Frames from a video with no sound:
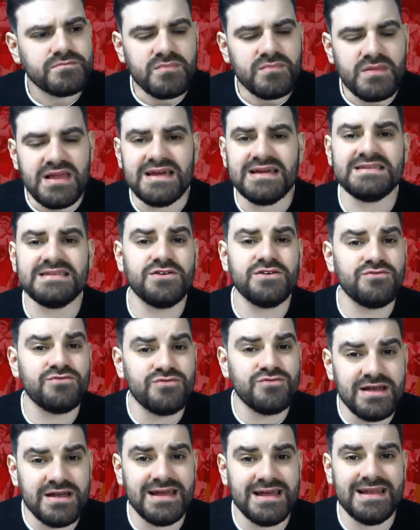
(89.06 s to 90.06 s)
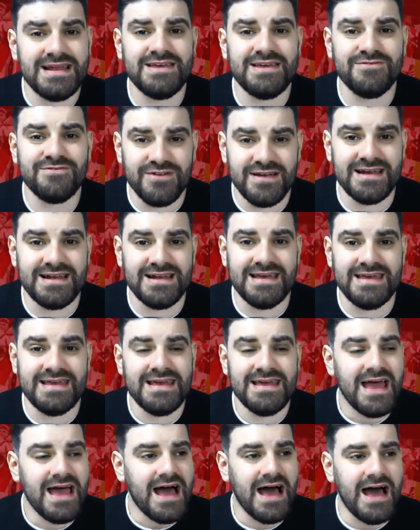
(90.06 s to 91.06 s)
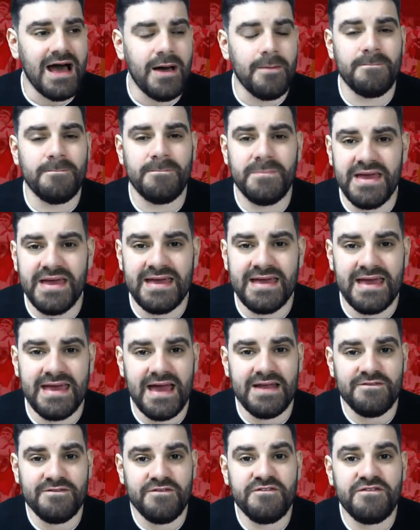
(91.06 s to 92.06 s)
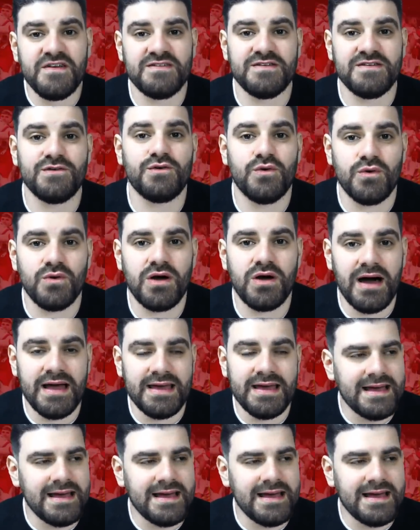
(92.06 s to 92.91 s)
he's a really, really big and physical guy.